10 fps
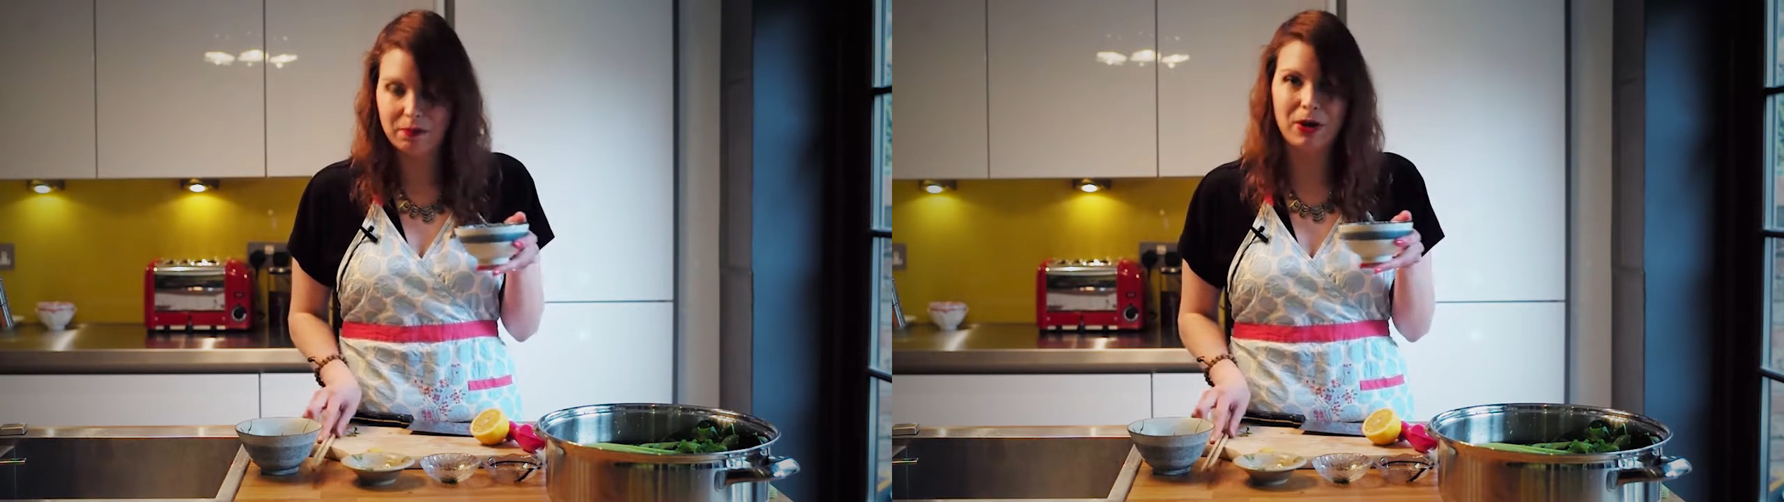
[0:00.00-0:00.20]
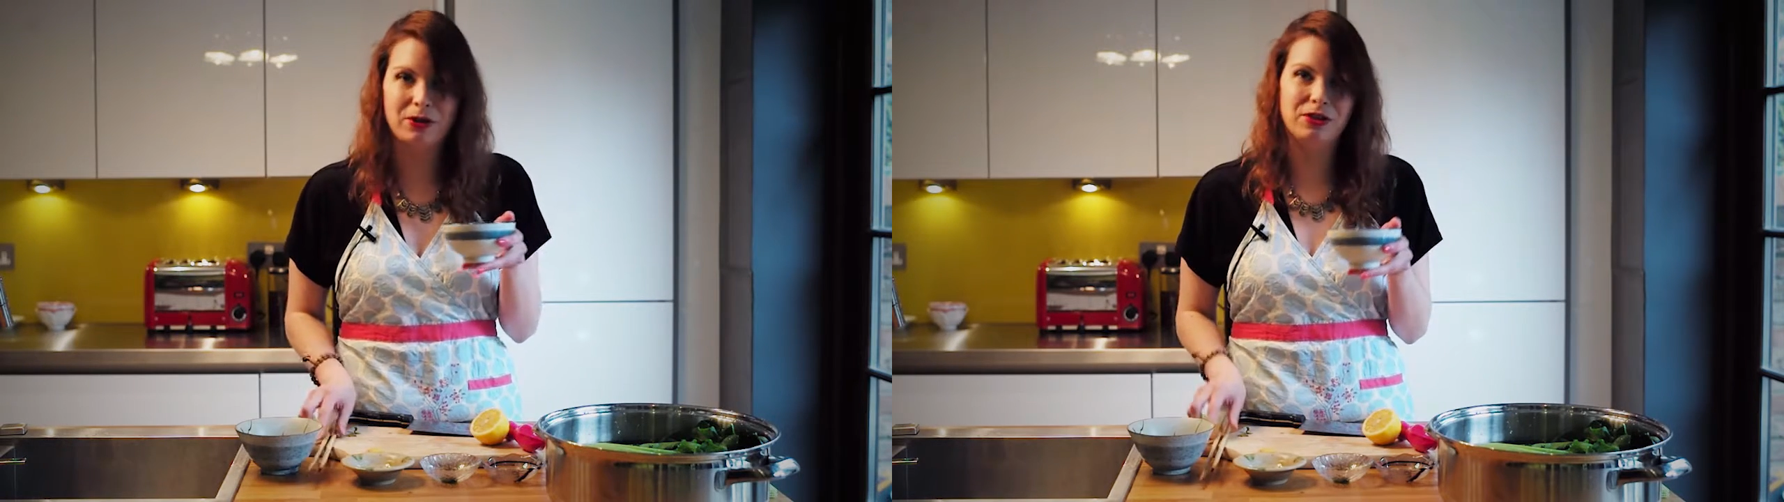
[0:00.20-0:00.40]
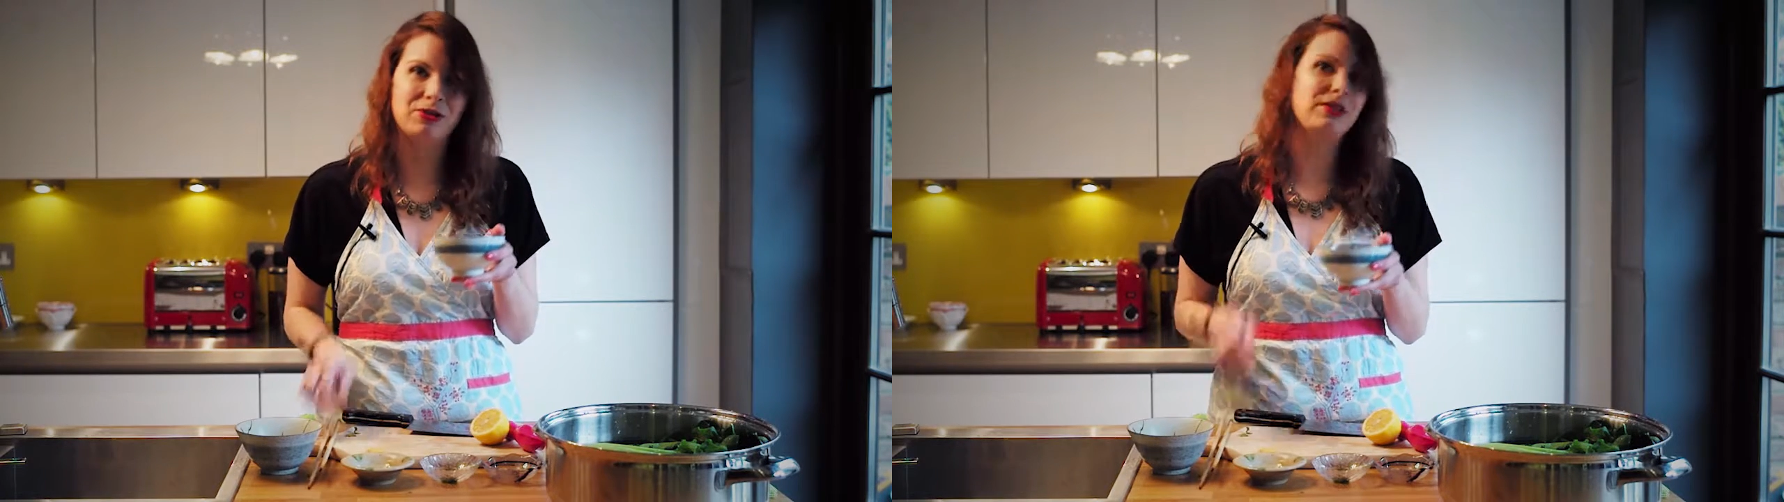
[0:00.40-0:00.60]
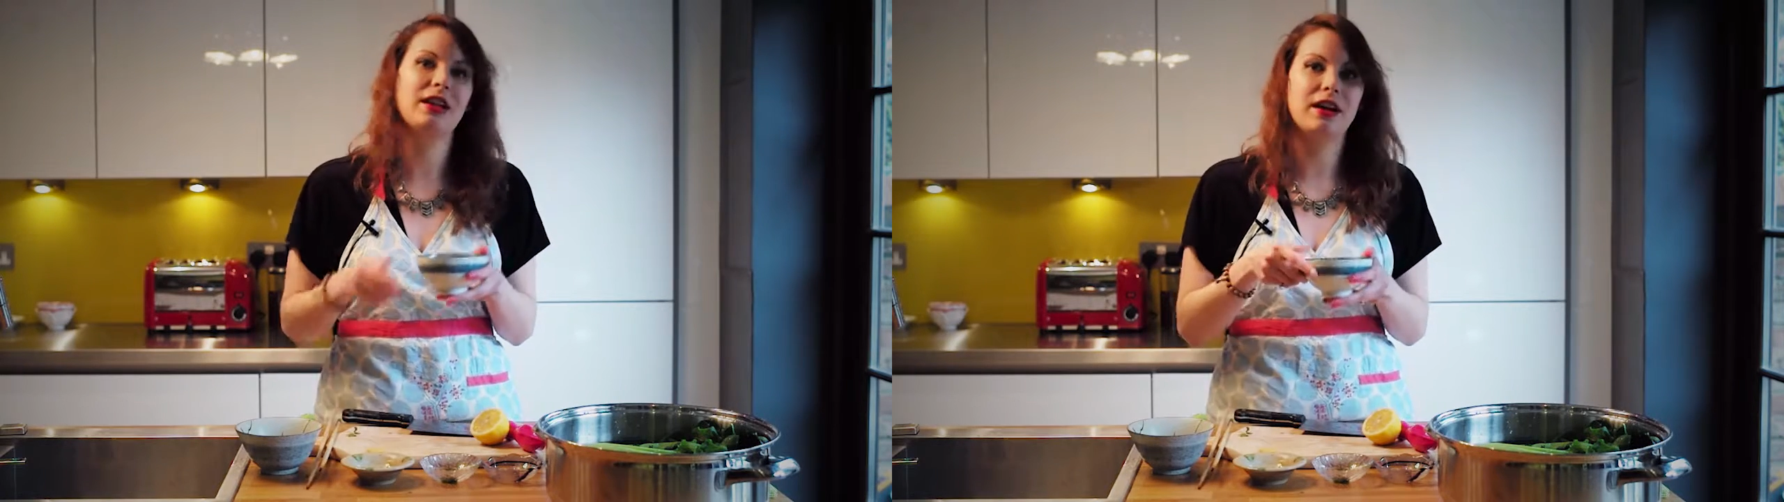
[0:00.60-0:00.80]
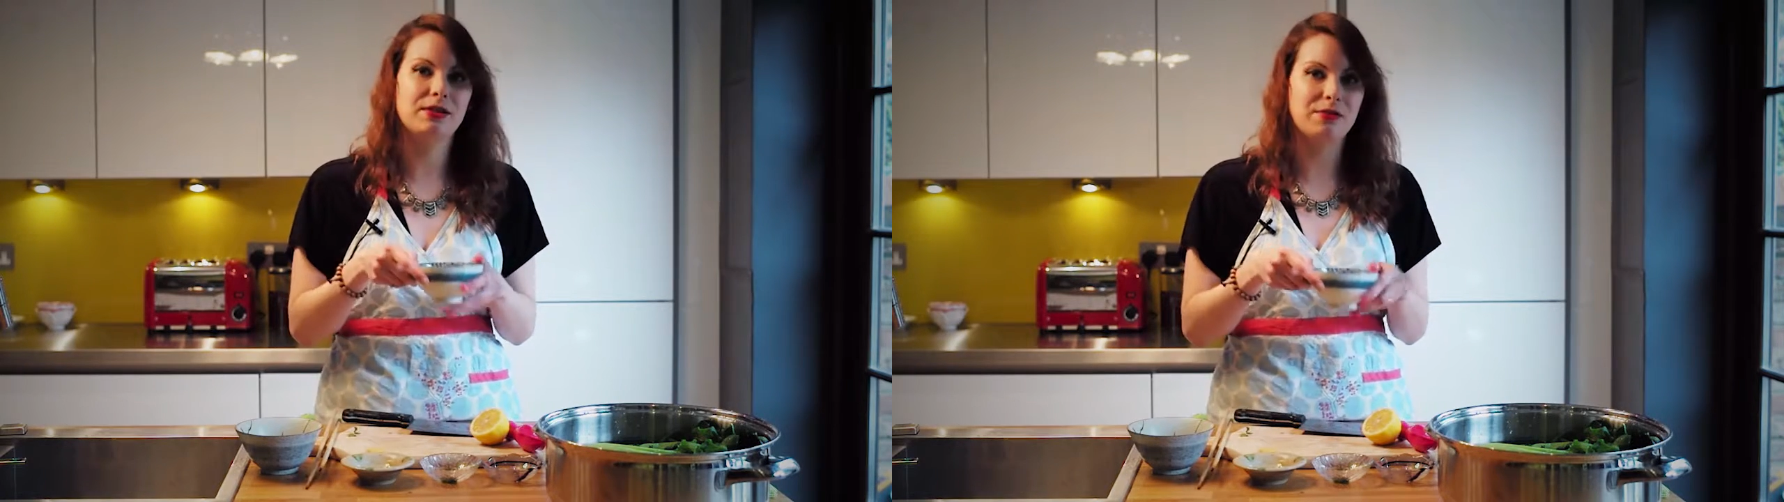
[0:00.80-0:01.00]
ponzu
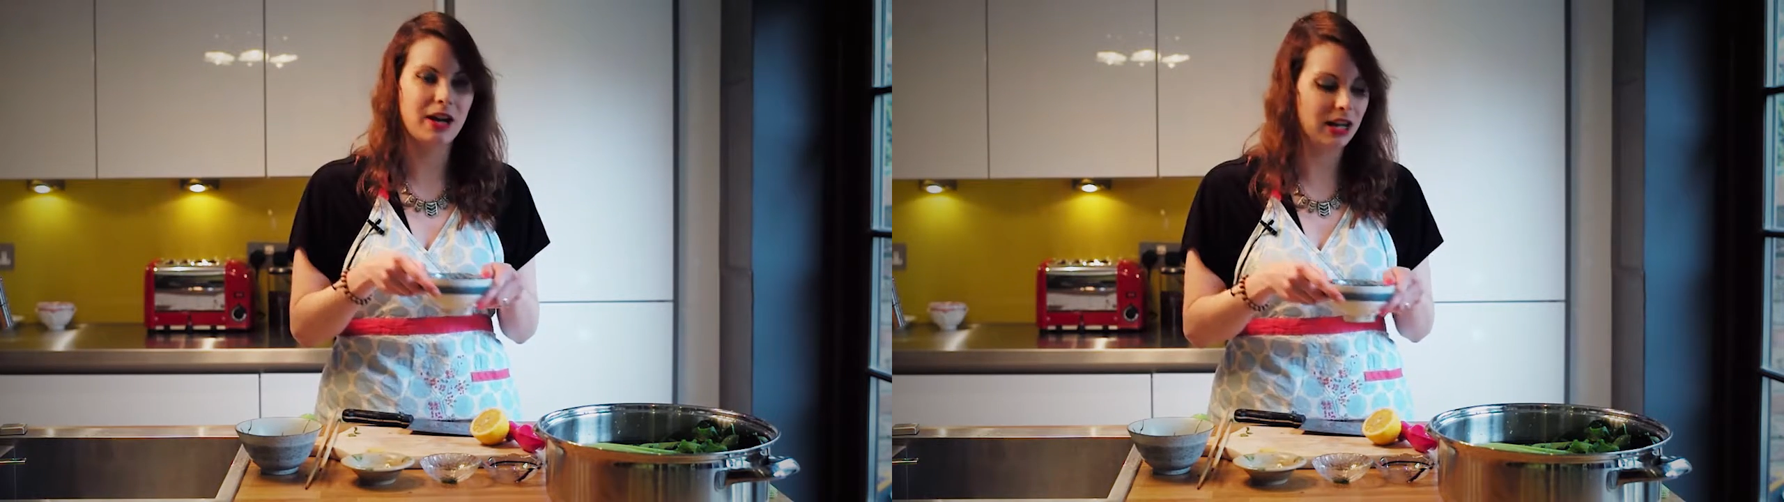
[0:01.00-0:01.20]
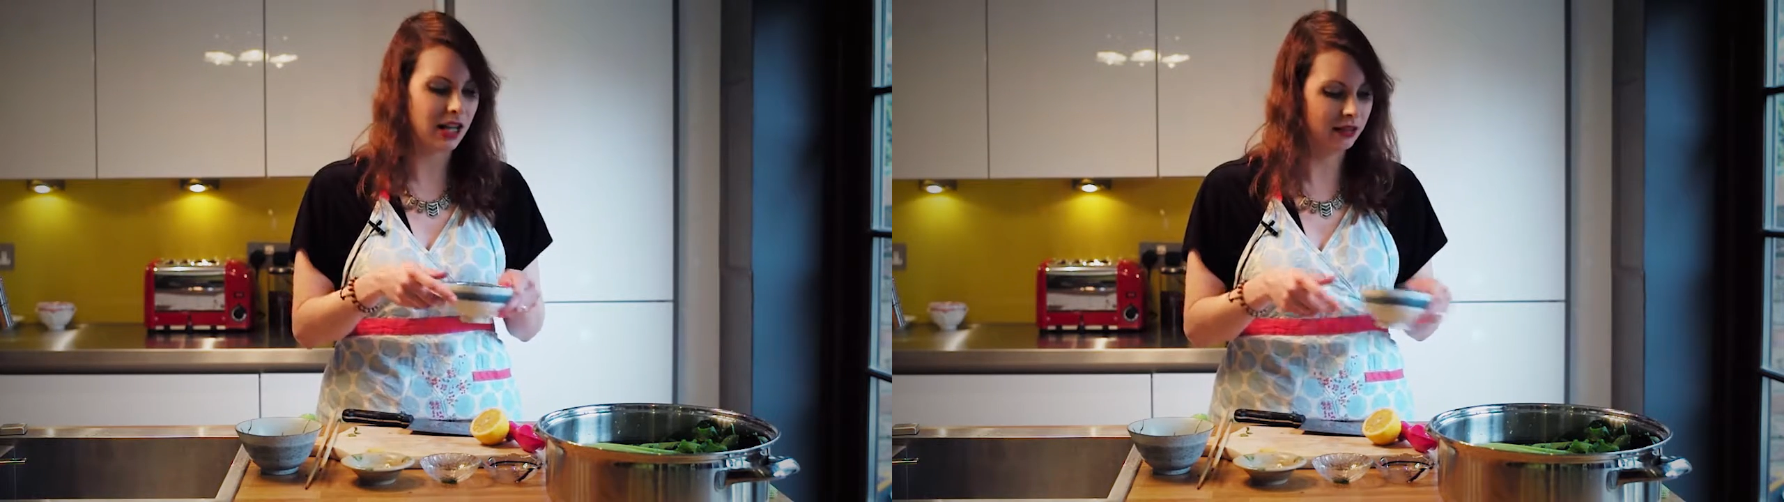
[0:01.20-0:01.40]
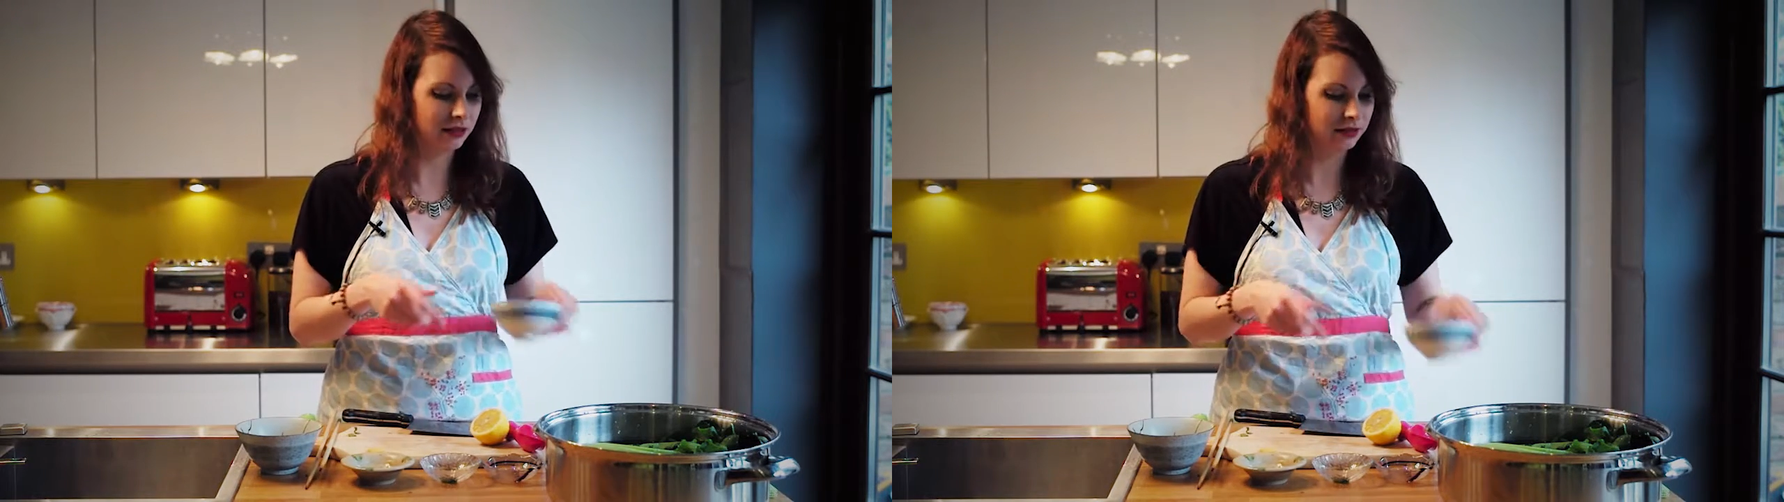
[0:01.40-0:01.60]
sauce, ready.